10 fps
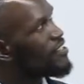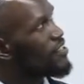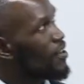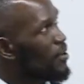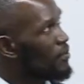
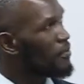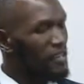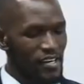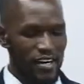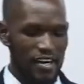So,
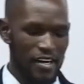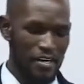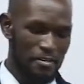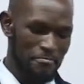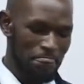
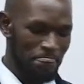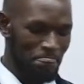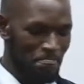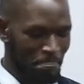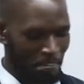uh,
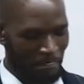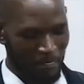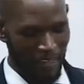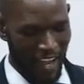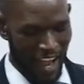
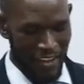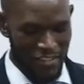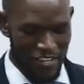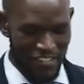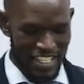I
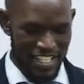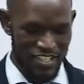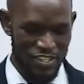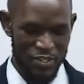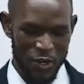was given
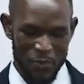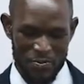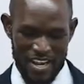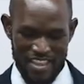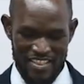this
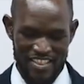topic